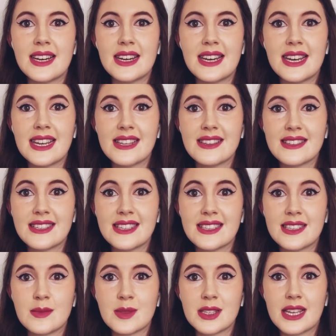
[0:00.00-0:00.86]
ancient
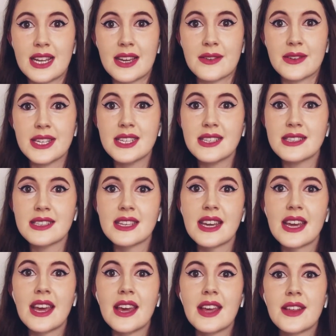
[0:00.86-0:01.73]
Egyptian language.
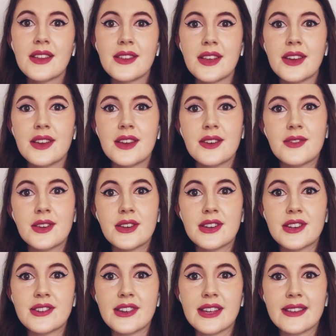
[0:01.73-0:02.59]
So if
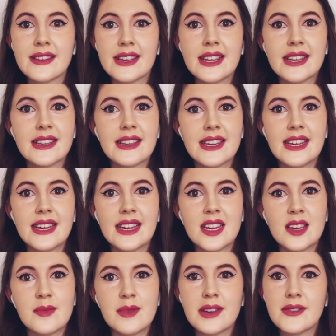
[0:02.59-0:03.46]
you're interested
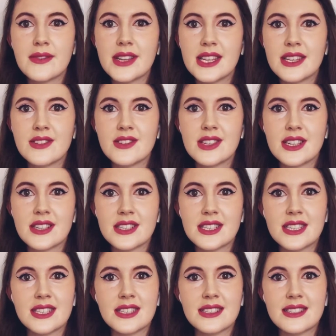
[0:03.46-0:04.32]
in a bit of an
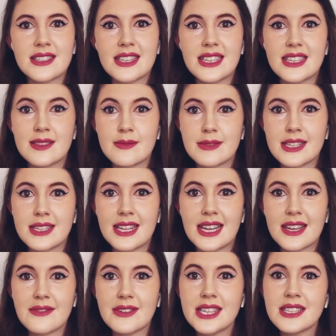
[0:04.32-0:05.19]
introduction to the Egyptian
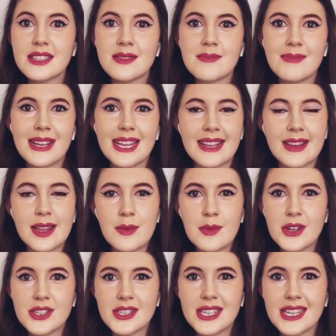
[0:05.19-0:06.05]
language, please keep
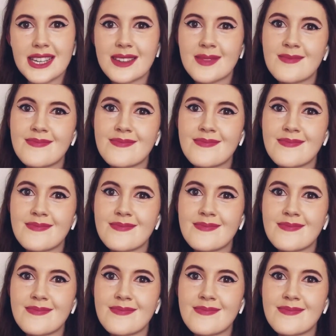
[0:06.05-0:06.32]
watching.